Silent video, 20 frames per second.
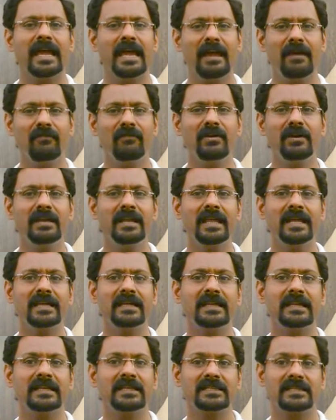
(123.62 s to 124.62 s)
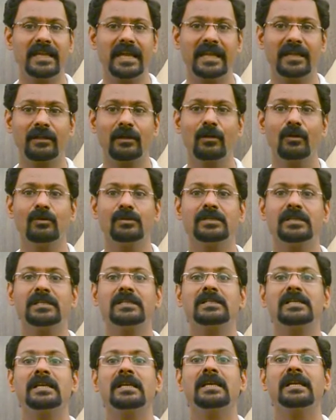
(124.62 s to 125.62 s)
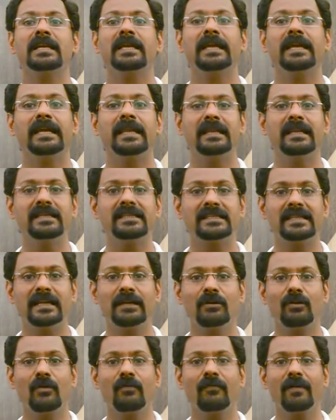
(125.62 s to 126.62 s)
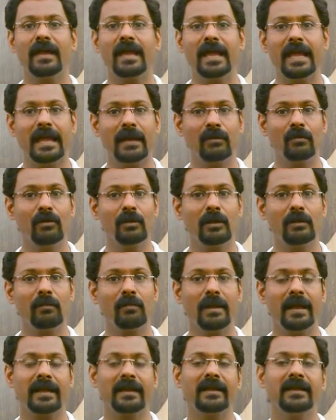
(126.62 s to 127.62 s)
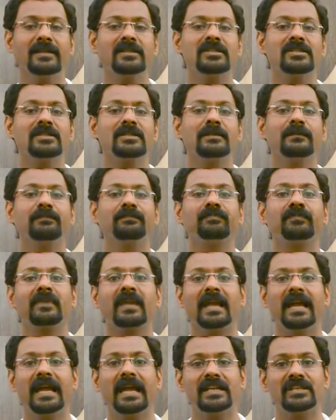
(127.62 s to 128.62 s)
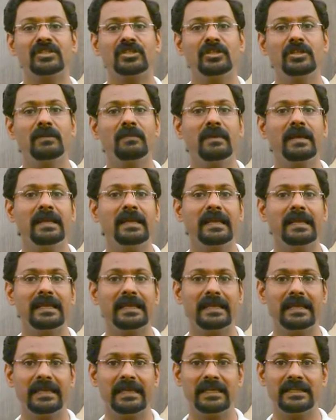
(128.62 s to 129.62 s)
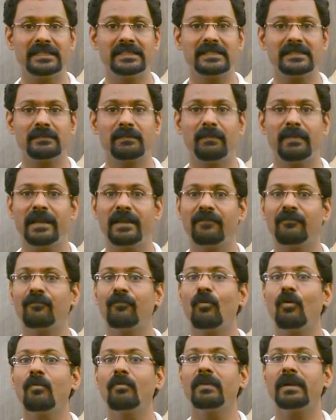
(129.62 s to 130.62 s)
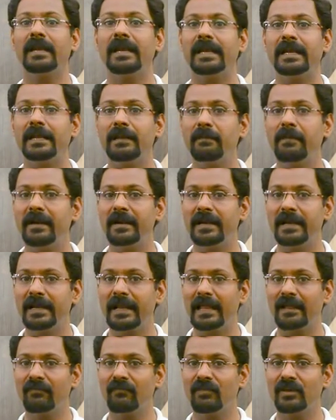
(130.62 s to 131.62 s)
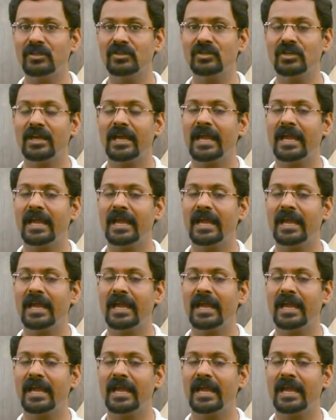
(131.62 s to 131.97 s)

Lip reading: Every tag is enclosed in a set of angular brackets. HTML is platform independent language.